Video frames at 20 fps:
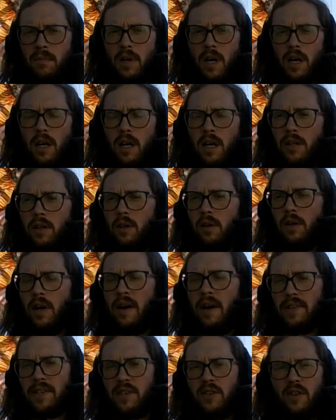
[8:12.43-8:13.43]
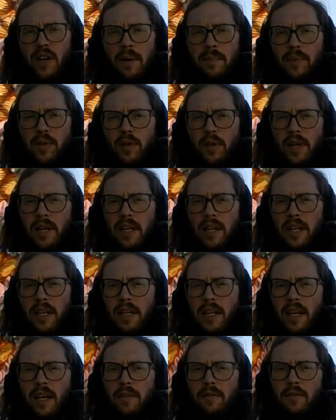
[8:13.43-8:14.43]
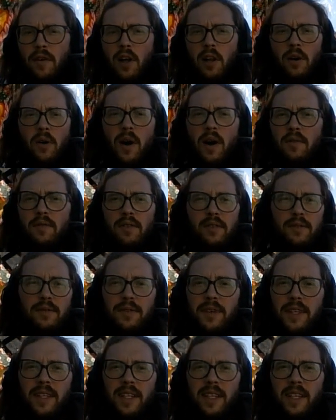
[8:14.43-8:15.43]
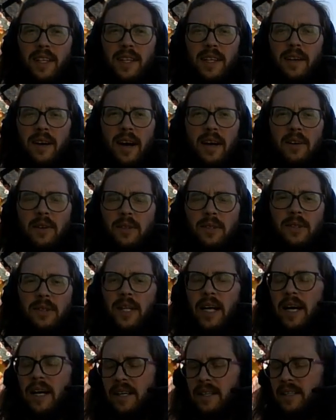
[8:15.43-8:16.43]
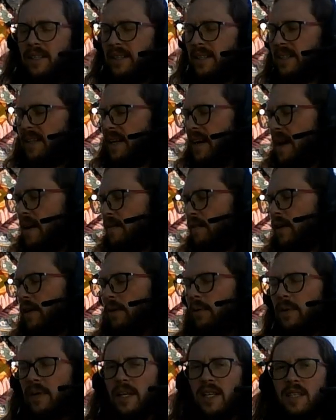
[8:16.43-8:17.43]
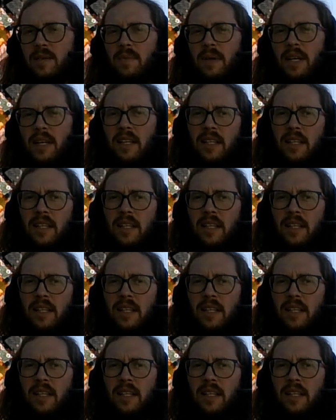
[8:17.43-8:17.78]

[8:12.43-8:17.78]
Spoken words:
I don't have a script or anything that I follow off of. I don't do that ever when I speak.